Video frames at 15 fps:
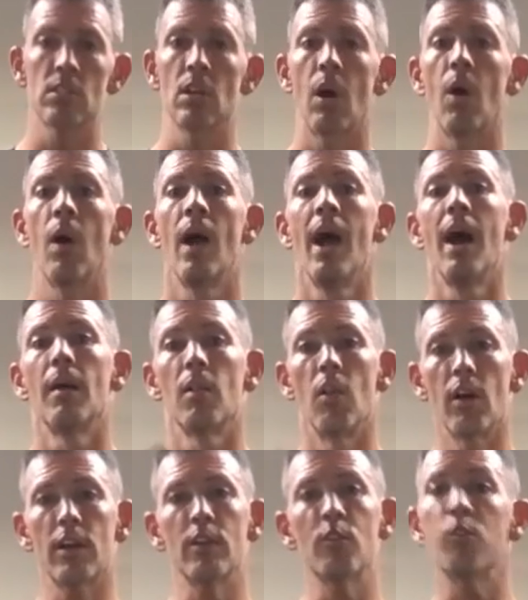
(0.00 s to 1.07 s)
So
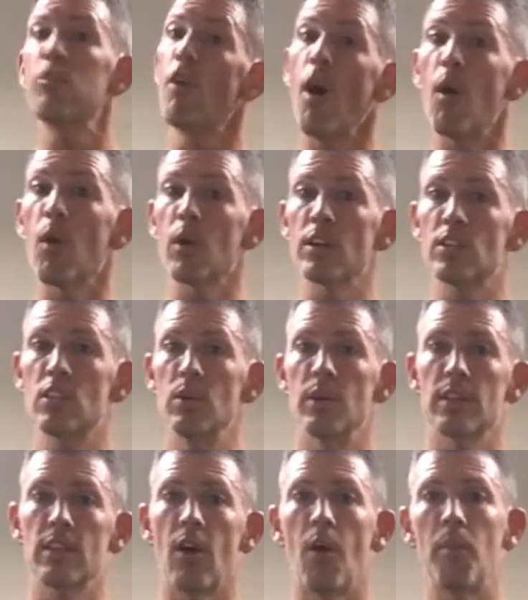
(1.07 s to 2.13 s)
looking forward to
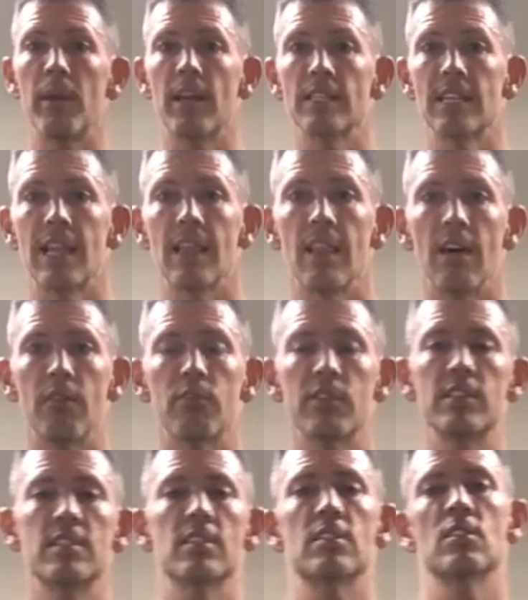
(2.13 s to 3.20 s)
it though, because I love
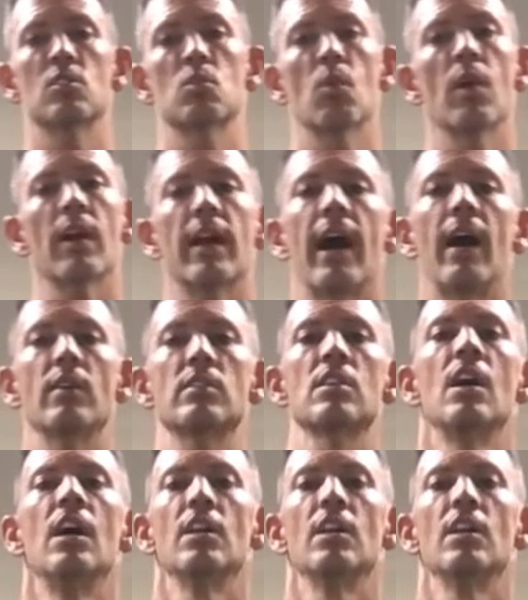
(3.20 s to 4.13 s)
resistance workouts.